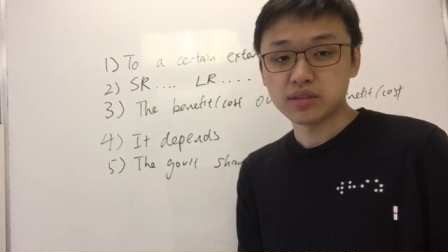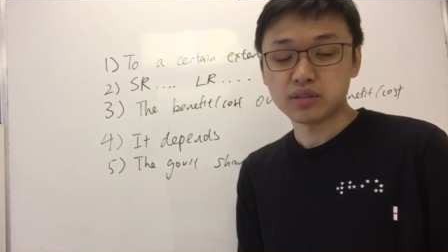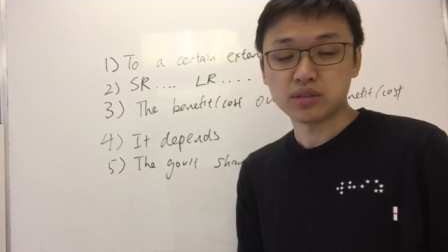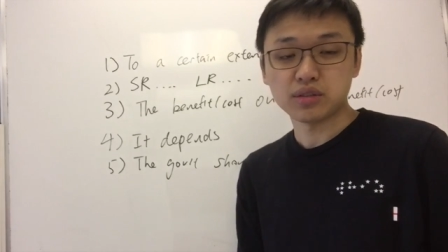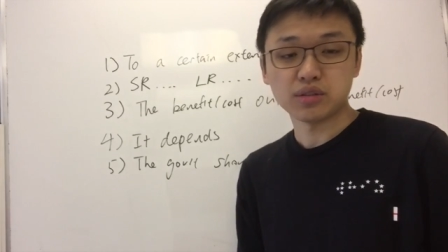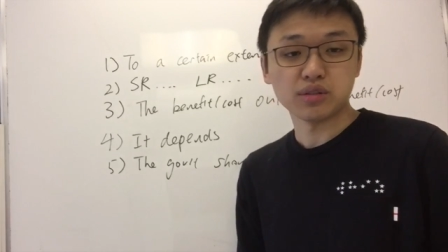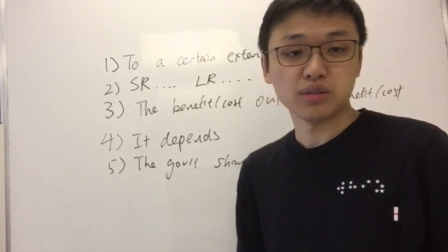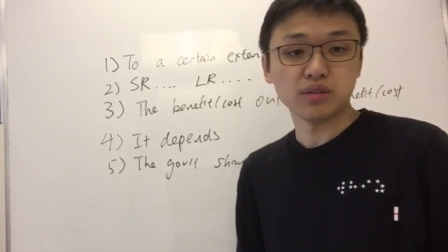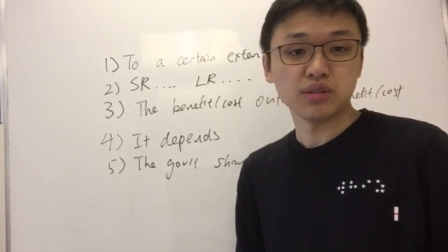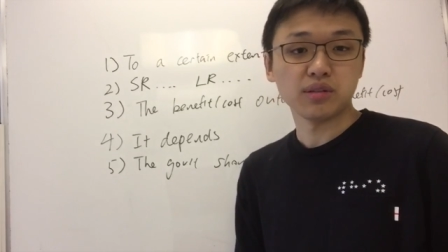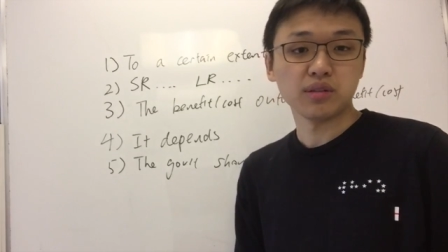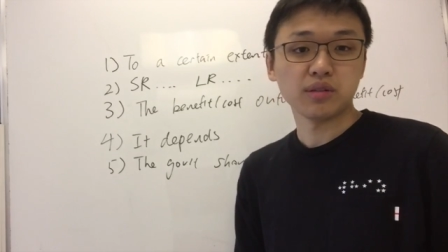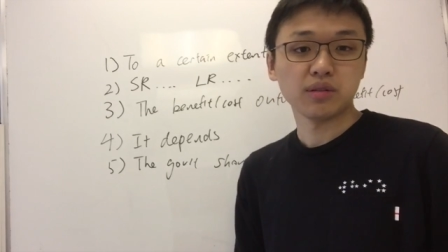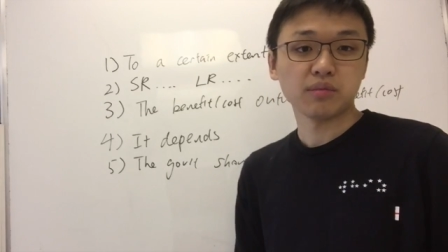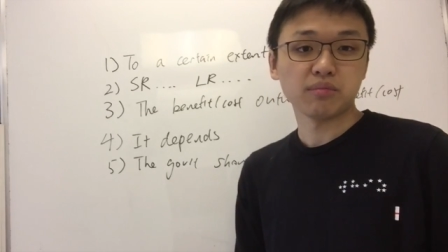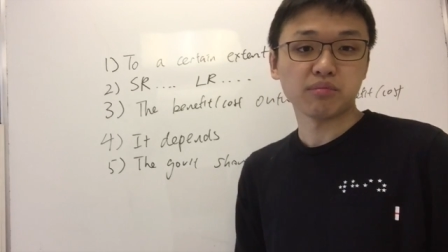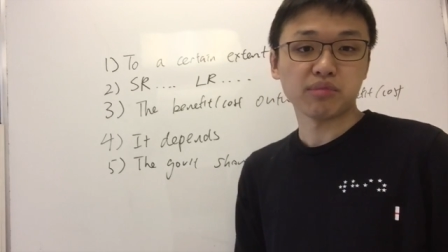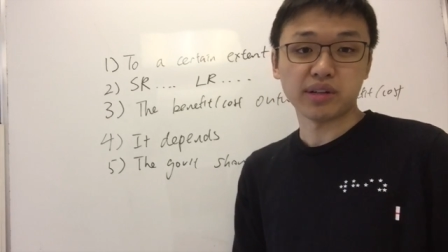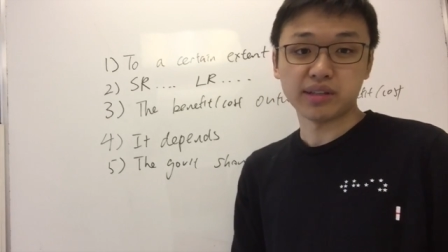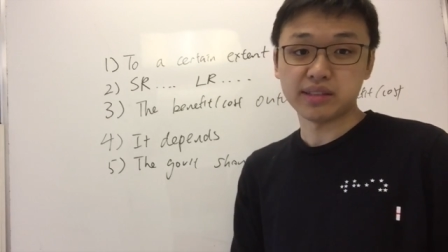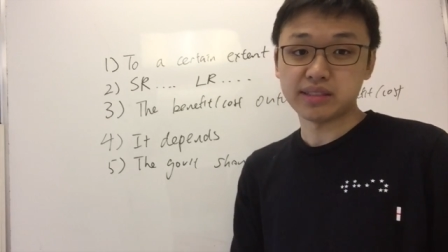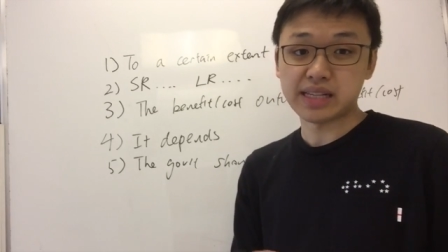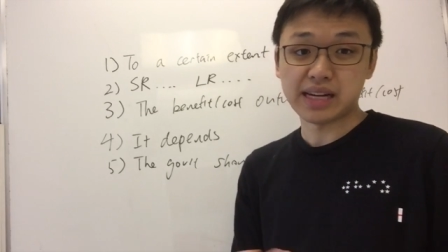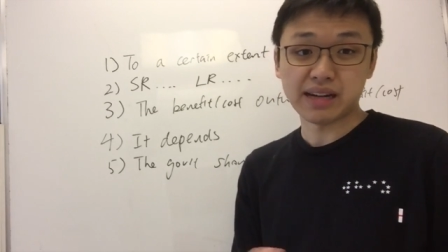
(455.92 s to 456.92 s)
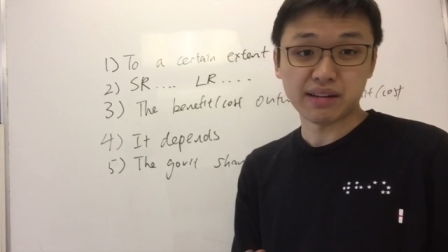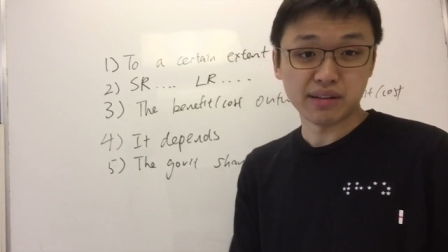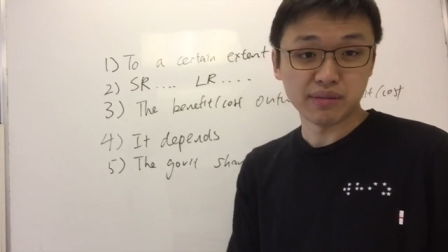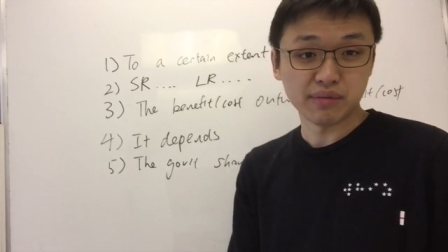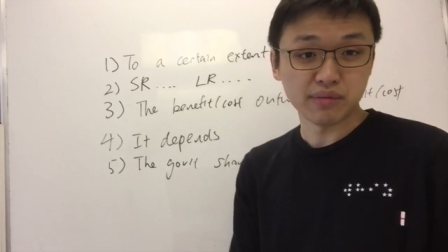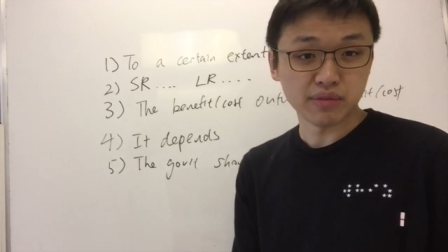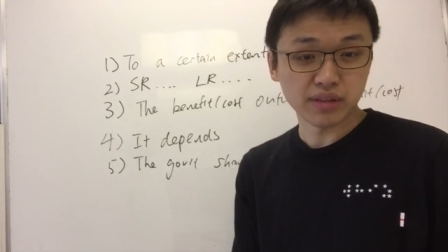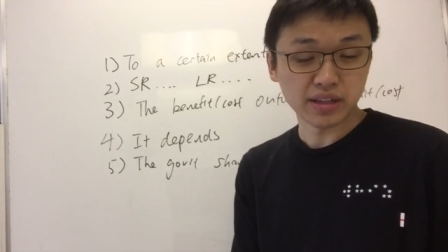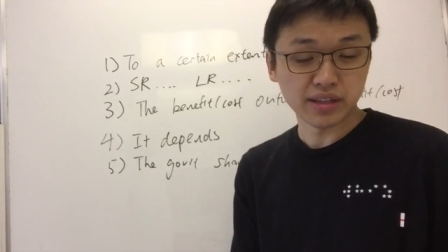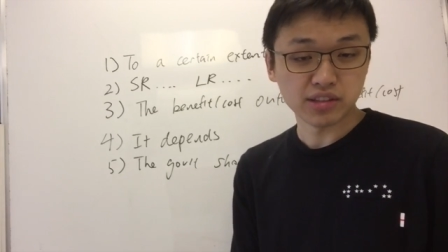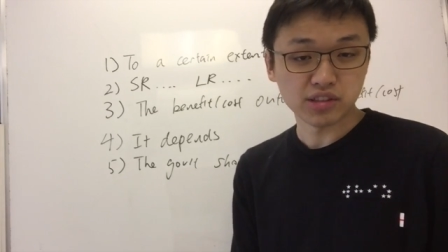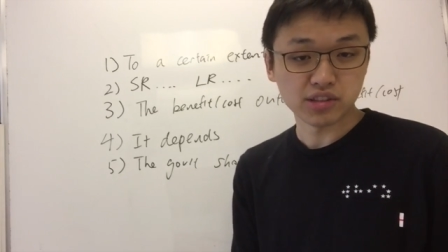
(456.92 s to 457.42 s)
to bring down
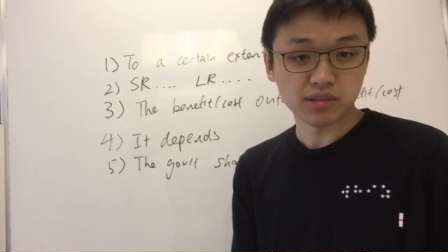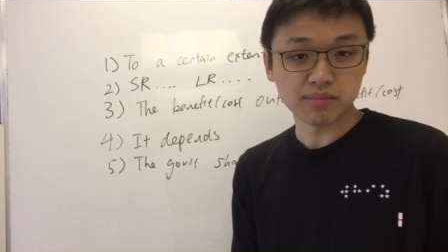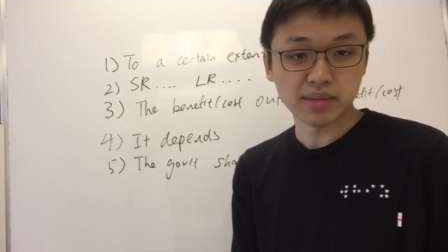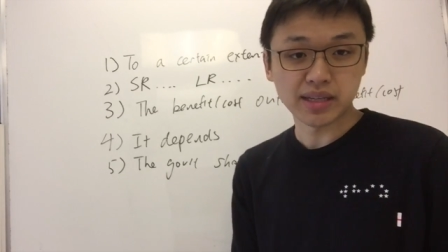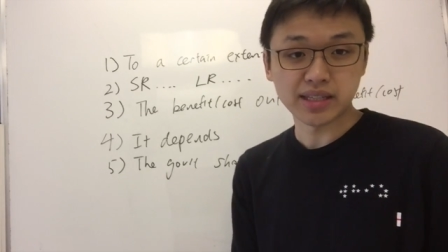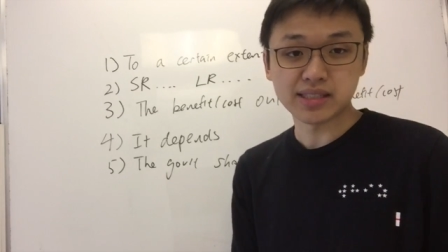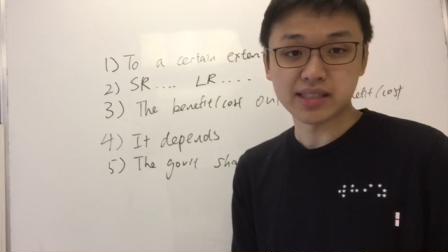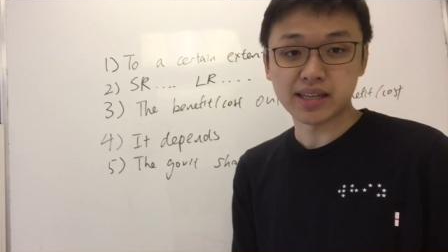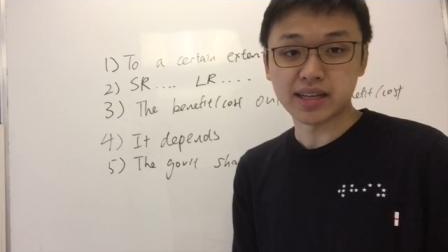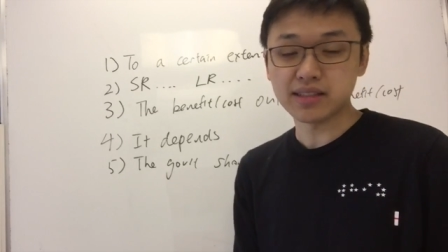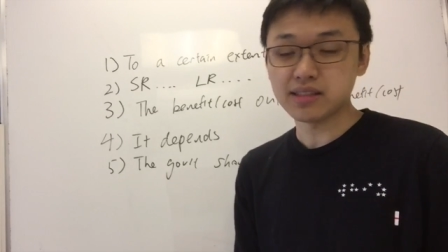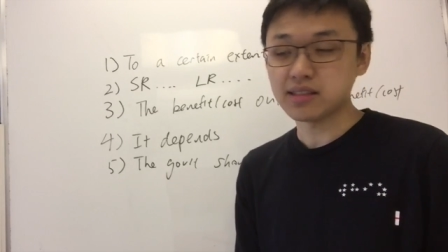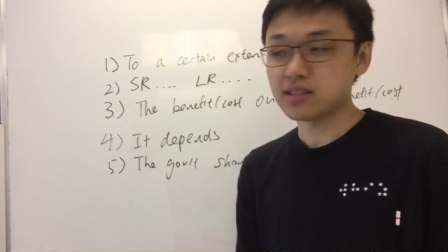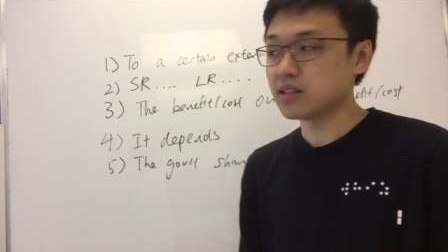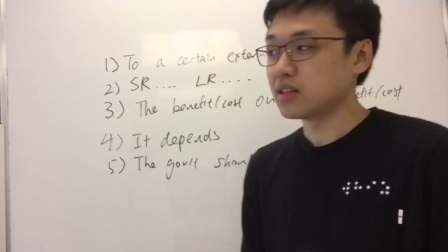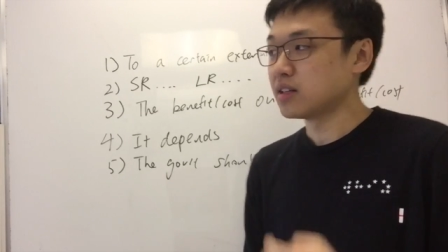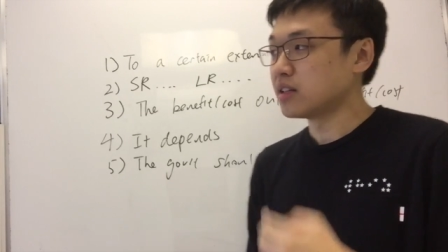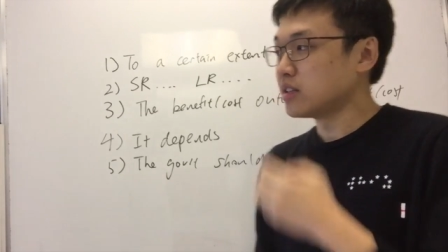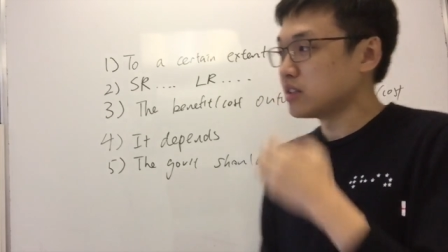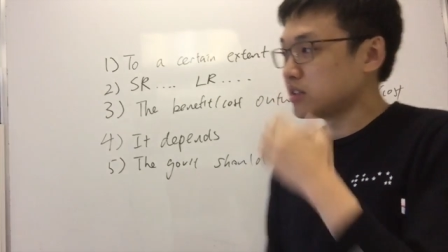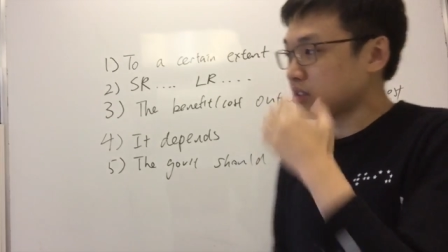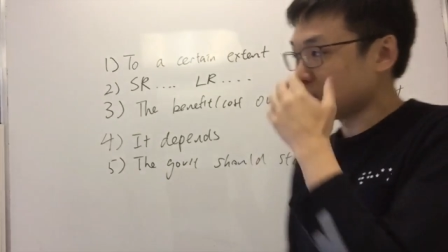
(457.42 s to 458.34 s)
inflation. Makes sense?